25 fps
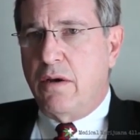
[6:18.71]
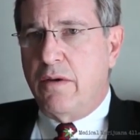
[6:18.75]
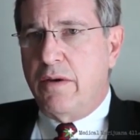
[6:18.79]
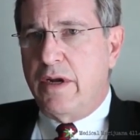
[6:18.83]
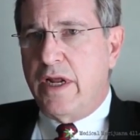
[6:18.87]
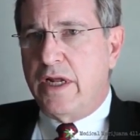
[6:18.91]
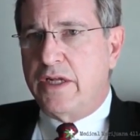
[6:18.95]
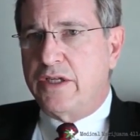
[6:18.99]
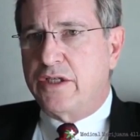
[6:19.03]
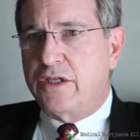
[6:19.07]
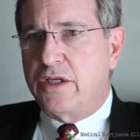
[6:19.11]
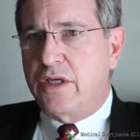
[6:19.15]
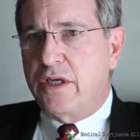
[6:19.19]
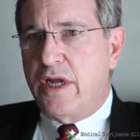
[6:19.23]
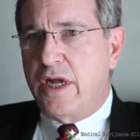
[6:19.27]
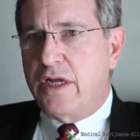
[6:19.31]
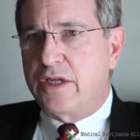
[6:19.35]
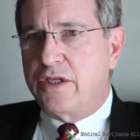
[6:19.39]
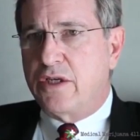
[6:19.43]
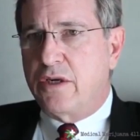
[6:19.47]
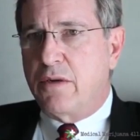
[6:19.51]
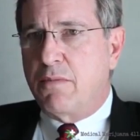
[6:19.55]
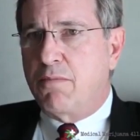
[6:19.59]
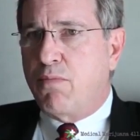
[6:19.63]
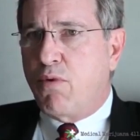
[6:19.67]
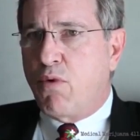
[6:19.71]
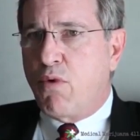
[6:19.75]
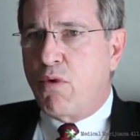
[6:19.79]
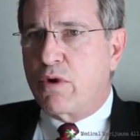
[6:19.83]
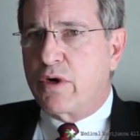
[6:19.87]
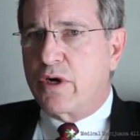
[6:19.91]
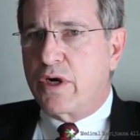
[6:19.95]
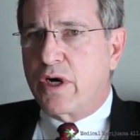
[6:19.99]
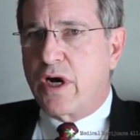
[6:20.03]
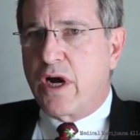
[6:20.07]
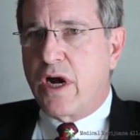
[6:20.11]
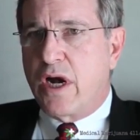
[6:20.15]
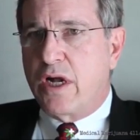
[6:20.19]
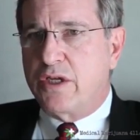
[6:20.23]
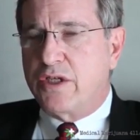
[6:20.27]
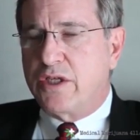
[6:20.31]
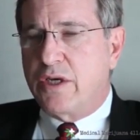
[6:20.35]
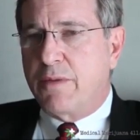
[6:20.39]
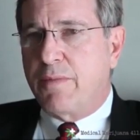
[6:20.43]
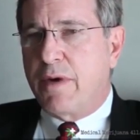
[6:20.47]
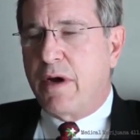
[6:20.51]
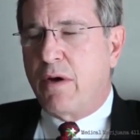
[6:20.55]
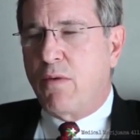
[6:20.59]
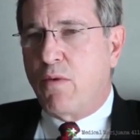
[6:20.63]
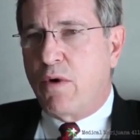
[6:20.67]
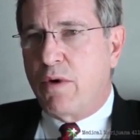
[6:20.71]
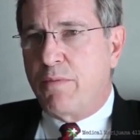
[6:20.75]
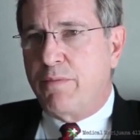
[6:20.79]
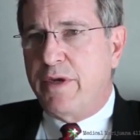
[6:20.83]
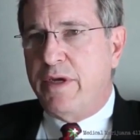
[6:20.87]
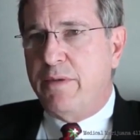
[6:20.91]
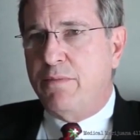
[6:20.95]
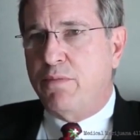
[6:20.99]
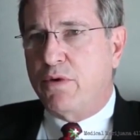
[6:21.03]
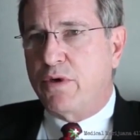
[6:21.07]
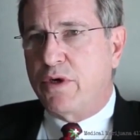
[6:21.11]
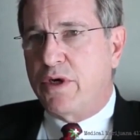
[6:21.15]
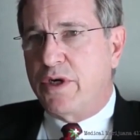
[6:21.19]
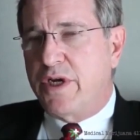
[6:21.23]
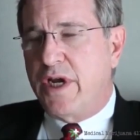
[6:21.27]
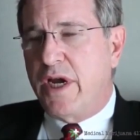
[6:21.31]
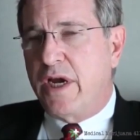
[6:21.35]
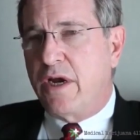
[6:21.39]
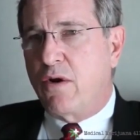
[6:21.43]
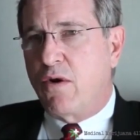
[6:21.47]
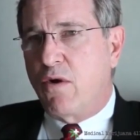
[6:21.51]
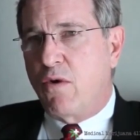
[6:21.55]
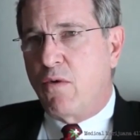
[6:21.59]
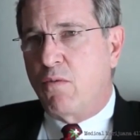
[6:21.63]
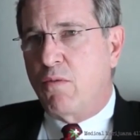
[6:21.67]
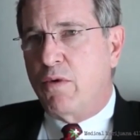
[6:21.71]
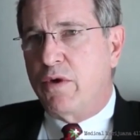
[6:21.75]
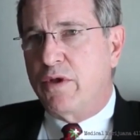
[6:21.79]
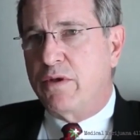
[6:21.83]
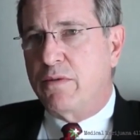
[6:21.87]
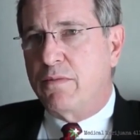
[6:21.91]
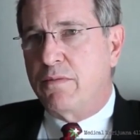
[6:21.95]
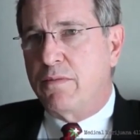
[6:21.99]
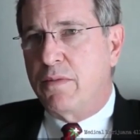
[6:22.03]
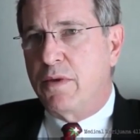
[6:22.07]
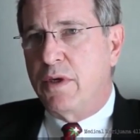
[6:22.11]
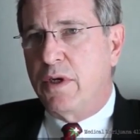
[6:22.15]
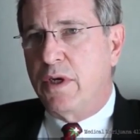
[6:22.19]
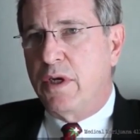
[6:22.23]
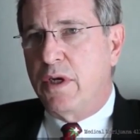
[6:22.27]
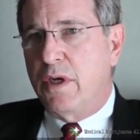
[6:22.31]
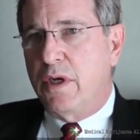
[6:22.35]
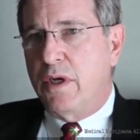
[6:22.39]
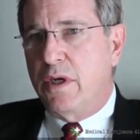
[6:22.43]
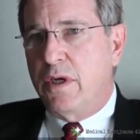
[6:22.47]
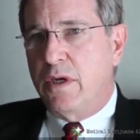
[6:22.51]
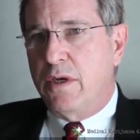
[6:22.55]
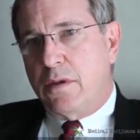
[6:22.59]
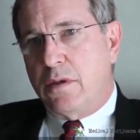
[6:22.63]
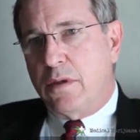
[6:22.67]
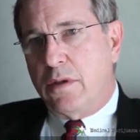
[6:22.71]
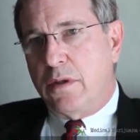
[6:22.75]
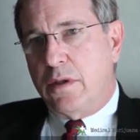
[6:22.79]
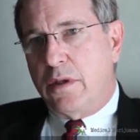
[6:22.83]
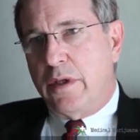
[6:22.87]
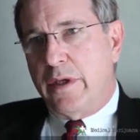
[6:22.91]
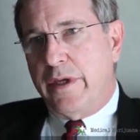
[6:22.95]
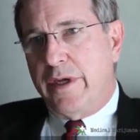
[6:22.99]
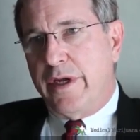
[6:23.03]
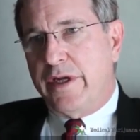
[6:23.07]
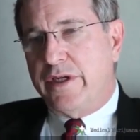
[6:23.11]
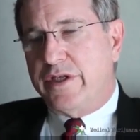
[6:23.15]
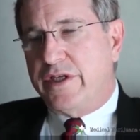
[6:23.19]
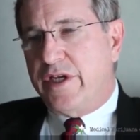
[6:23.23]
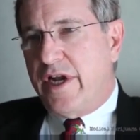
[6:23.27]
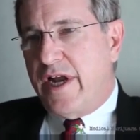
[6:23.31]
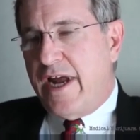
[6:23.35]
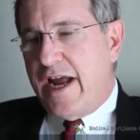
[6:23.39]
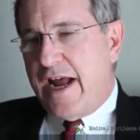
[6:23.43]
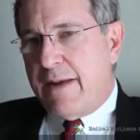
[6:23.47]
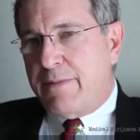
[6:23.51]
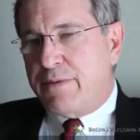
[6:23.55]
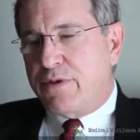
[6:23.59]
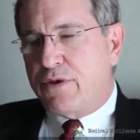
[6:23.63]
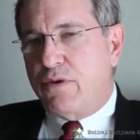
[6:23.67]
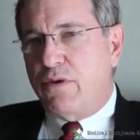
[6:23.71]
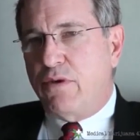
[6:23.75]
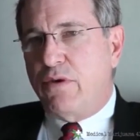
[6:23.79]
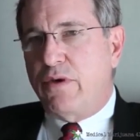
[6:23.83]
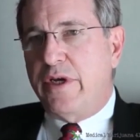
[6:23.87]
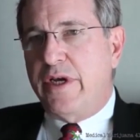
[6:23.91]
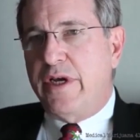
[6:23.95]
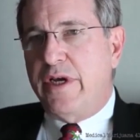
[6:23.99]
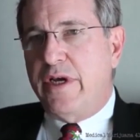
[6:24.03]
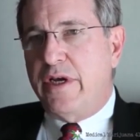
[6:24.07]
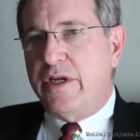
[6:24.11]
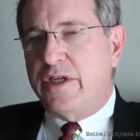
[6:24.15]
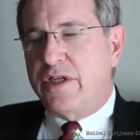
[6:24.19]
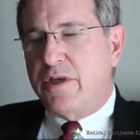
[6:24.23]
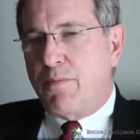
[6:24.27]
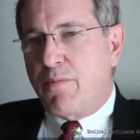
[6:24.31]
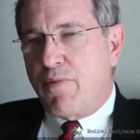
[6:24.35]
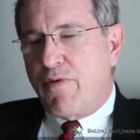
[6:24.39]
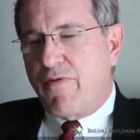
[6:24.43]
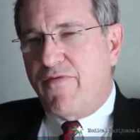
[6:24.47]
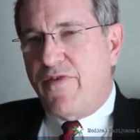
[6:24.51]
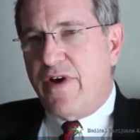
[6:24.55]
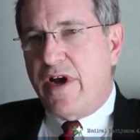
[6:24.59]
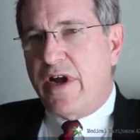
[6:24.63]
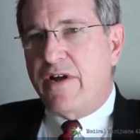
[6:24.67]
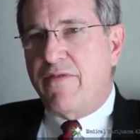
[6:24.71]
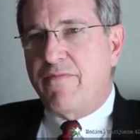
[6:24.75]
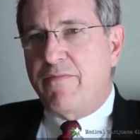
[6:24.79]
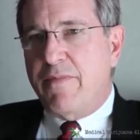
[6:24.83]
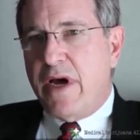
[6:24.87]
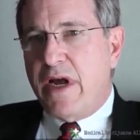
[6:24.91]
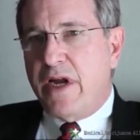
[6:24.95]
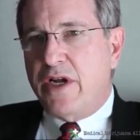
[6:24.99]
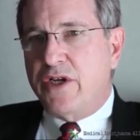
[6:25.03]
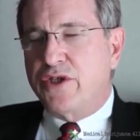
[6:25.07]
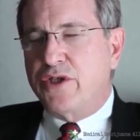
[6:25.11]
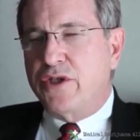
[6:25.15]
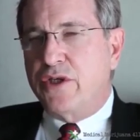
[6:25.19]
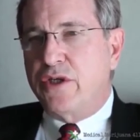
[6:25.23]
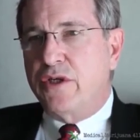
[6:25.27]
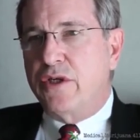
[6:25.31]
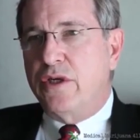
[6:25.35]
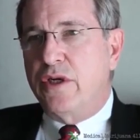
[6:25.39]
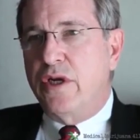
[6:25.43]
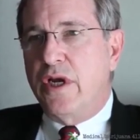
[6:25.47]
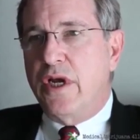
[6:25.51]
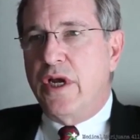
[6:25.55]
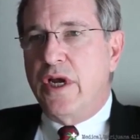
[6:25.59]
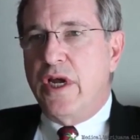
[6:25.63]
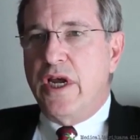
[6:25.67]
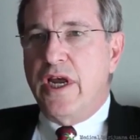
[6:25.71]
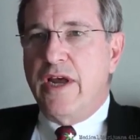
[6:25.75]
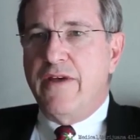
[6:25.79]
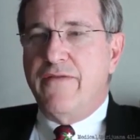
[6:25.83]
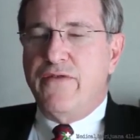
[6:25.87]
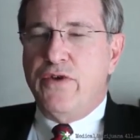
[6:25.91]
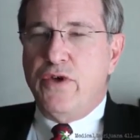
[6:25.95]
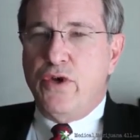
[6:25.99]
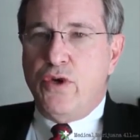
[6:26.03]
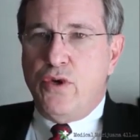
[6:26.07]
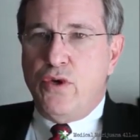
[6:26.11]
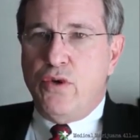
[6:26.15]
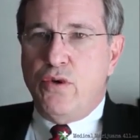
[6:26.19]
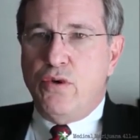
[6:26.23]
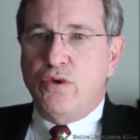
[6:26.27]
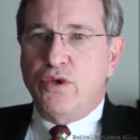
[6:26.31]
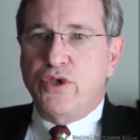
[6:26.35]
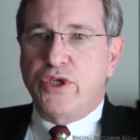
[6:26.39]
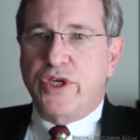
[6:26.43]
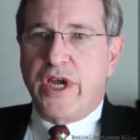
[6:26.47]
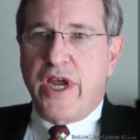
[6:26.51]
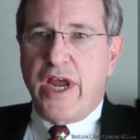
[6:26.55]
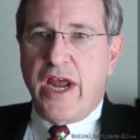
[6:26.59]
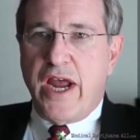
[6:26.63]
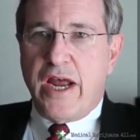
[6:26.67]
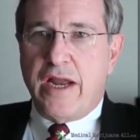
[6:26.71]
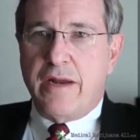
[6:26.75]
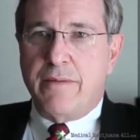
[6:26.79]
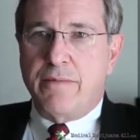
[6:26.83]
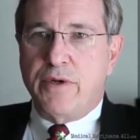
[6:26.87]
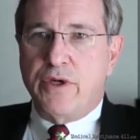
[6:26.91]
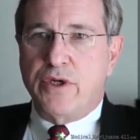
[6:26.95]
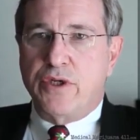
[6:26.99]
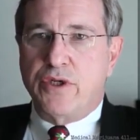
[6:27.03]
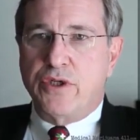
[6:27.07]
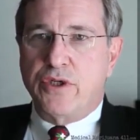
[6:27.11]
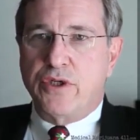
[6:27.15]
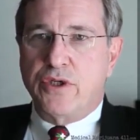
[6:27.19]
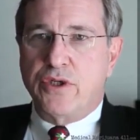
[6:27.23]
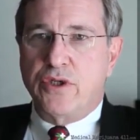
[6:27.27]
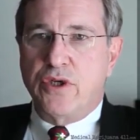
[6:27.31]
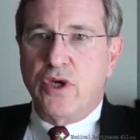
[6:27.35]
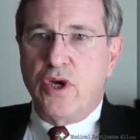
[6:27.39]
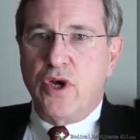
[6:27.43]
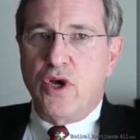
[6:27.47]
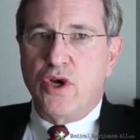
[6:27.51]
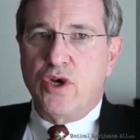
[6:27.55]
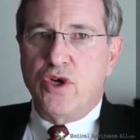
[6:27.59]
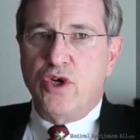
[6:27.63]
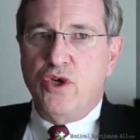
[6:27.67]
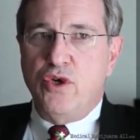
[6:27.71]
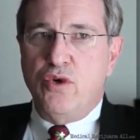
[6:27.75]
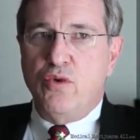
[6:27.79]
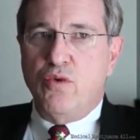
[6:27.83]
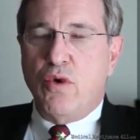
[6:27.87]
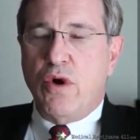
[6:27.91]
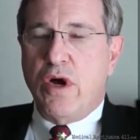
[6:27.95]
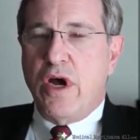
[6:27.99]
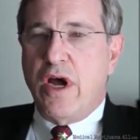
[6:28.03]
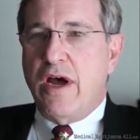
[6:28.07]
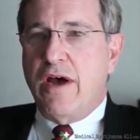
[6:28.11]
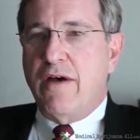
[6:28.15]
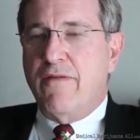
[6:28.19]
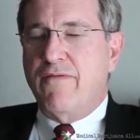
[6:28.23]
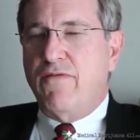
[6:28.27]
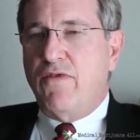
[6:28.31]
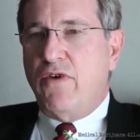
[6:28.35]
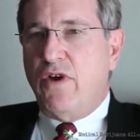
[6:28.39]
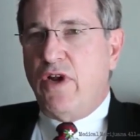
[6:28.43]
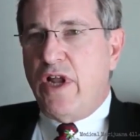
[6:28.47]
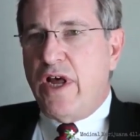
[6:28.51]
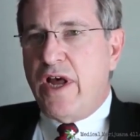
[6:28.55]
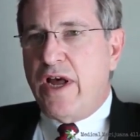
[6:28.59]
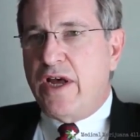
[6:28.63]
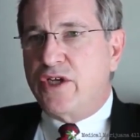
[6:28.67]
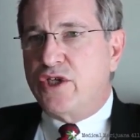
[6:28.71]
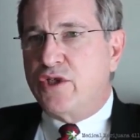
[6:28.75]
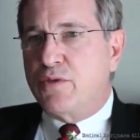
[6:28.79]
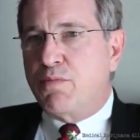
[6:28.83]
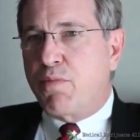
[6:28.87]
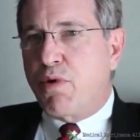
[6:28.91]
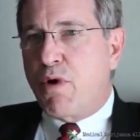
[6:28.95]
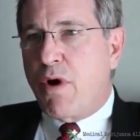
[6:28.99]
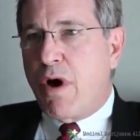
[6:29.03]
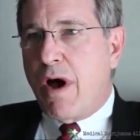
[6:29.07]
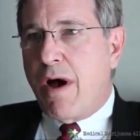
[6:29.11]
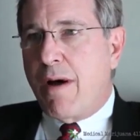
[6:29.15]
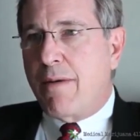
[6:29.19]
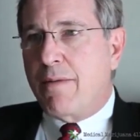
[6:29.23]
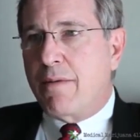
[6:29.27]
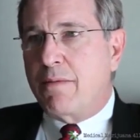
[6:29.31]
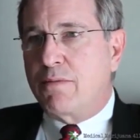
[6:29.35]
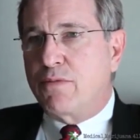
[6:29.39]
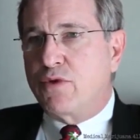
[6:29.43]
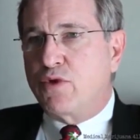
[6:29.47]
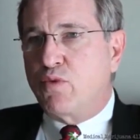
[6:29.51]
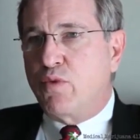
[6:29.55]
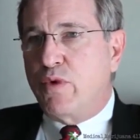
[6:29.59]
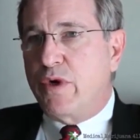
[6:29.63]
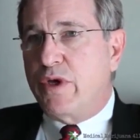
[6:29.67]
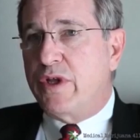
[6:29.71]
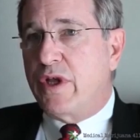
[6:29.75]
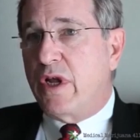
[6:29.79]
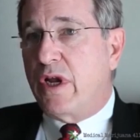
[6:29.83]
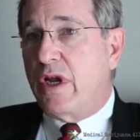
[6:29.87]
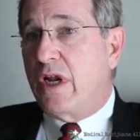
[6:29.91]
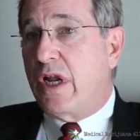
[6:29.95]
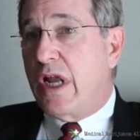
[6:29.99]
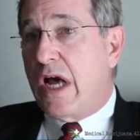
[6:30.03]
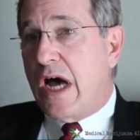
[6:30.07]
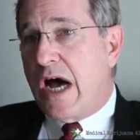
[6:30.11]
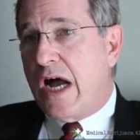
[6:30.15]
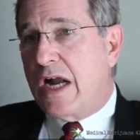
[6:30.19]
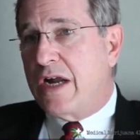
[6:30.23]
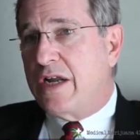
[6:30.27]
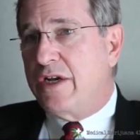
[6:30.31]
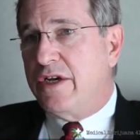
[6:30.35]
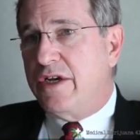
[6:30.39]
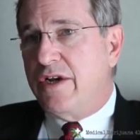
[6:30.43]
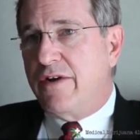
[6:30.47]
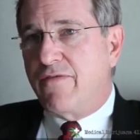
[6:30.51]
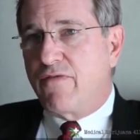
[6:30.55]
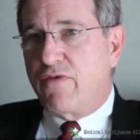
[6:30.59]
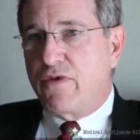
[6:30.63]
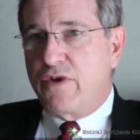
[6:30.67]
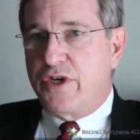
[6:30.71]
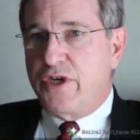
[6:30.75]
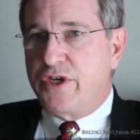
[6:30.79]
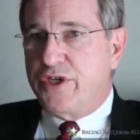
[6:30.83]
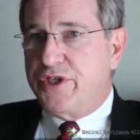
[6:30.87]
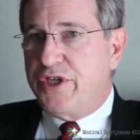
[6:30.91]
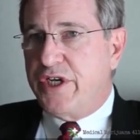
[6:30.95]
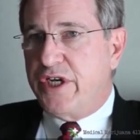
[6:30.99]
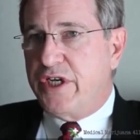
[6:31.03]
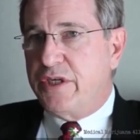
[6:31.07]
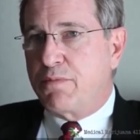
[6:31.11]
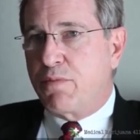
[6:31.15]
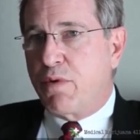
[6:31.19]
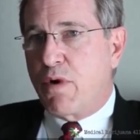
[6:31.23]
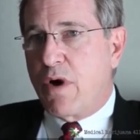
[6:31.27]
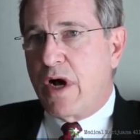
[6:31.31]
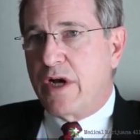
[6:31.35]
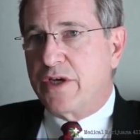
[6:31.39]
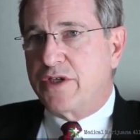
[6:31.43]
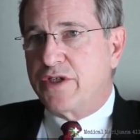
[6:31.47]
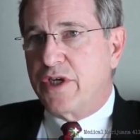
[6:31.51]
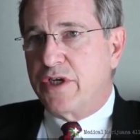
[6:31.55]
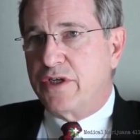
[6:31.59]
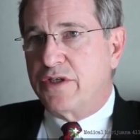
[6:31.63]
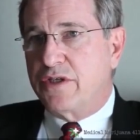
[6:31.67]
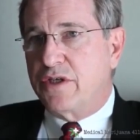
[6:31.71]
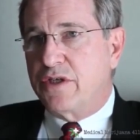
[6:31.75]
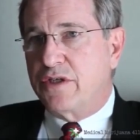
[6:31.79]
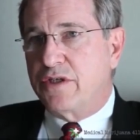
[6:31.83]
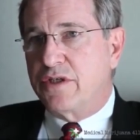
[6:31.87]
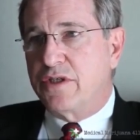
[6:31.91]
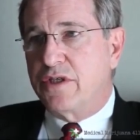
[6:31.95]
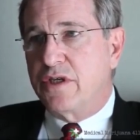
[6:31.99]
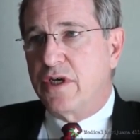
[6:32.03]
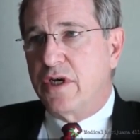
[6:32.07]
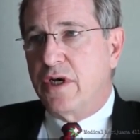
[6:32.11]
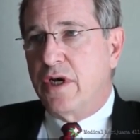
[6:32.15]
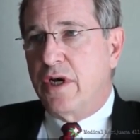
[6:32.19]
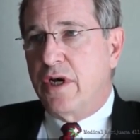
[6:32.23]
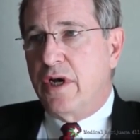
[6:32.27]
That's an important concept I want people to take home with them. It's a preventive medicine. If you use cannabis, you will have less problems with a lot of different disease processes.